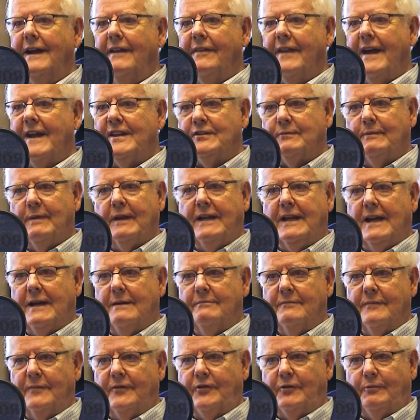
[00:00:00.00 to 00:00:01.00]
that's
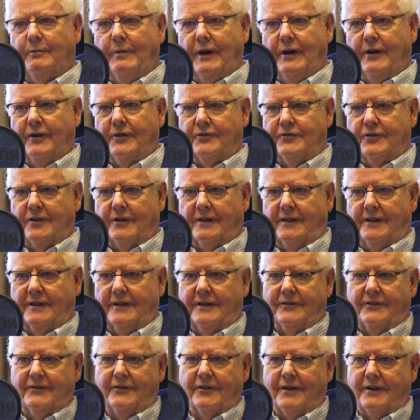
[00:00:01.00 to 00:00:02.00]
become spiritual
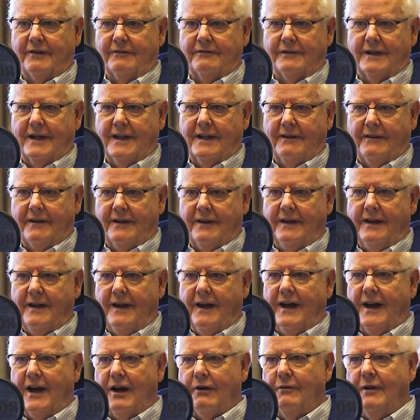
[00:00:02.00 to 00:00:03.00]
and sort of rather
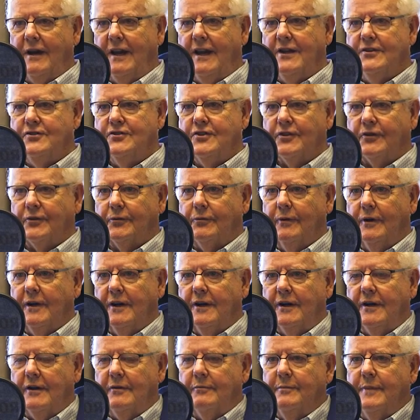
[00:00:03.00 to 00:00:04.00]
a religious
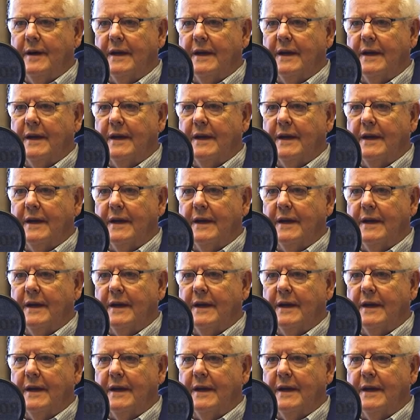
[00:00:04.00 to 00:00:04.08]
word.